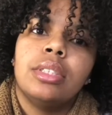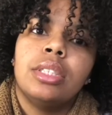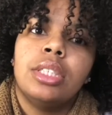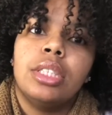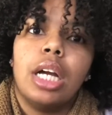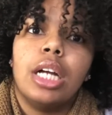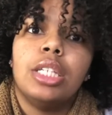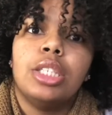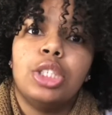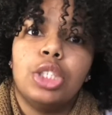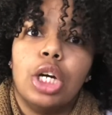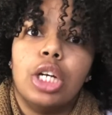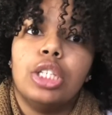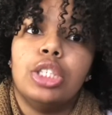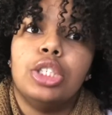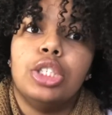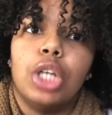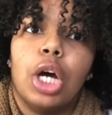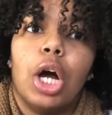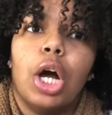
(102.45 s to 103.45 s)
Dun, dun,
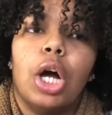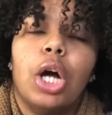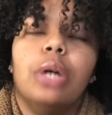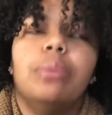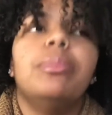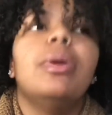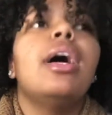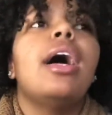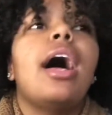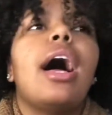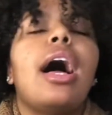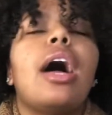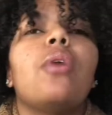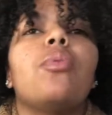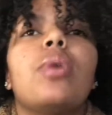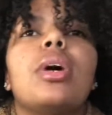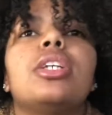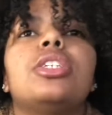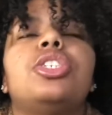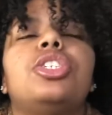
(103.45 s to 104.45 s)
dun. I
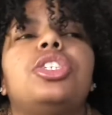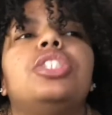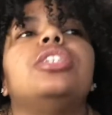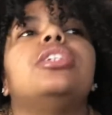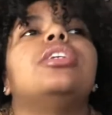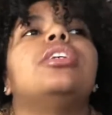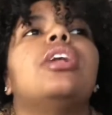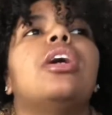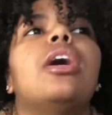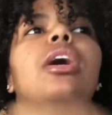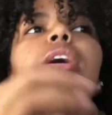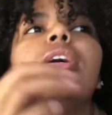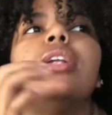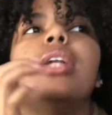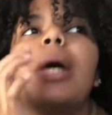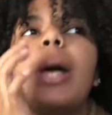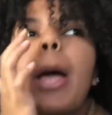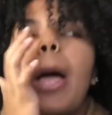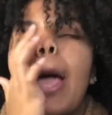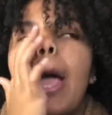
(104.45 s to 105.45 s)
was cheated
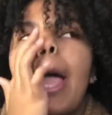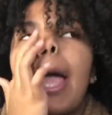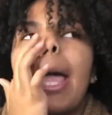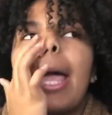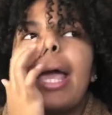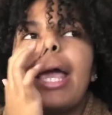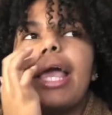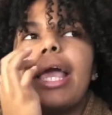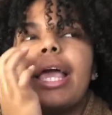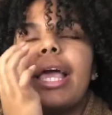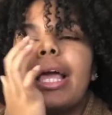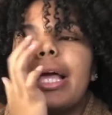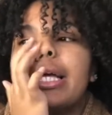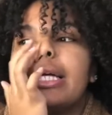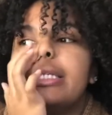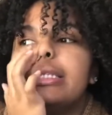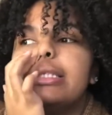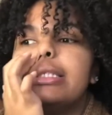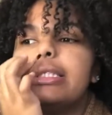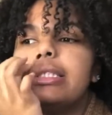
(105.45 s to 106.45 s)
on.
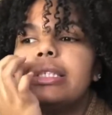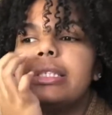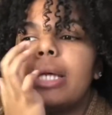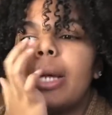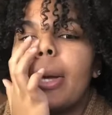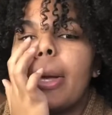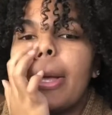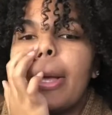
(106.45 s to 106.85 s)
And